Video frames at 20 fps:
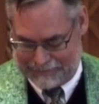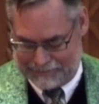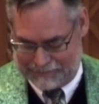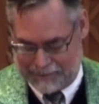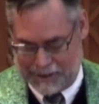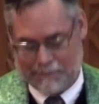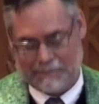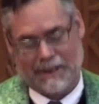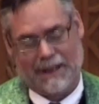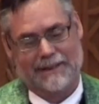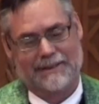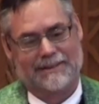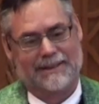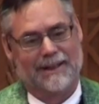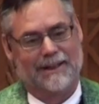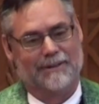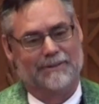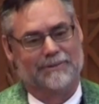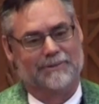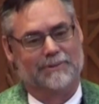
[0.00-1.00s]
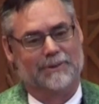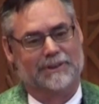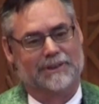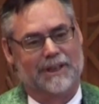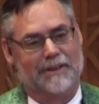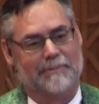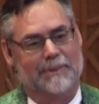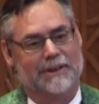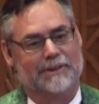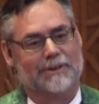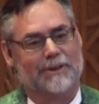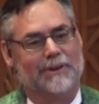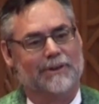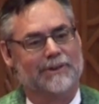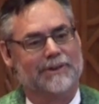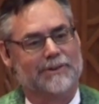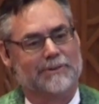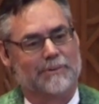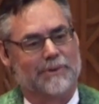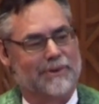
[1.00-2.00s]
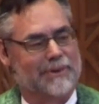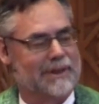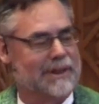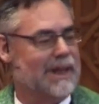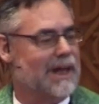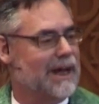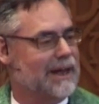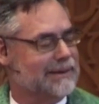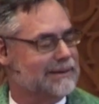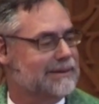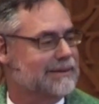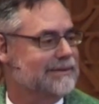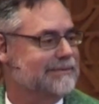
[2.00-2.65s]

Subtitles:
but myself, which I've been told is worth a lot.